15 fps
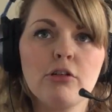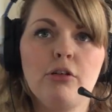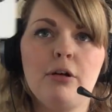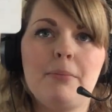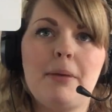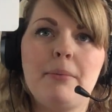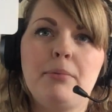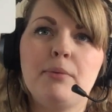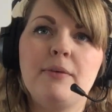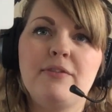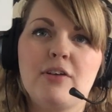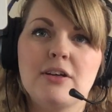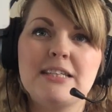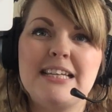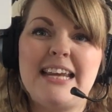Remember, we've
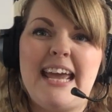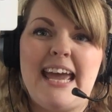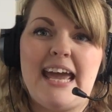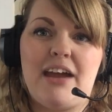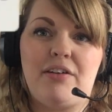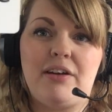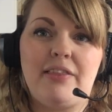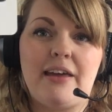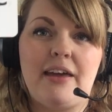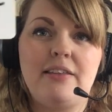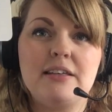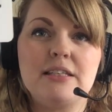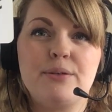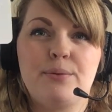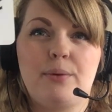got an air in there.
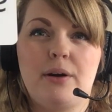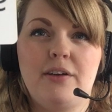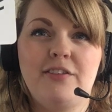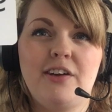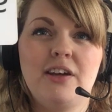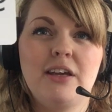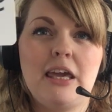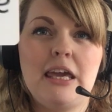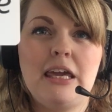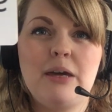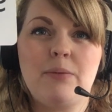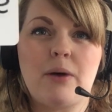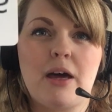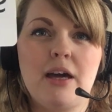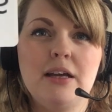This is one of our
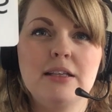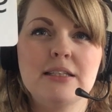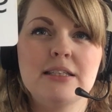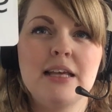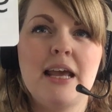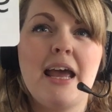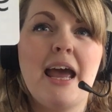key words.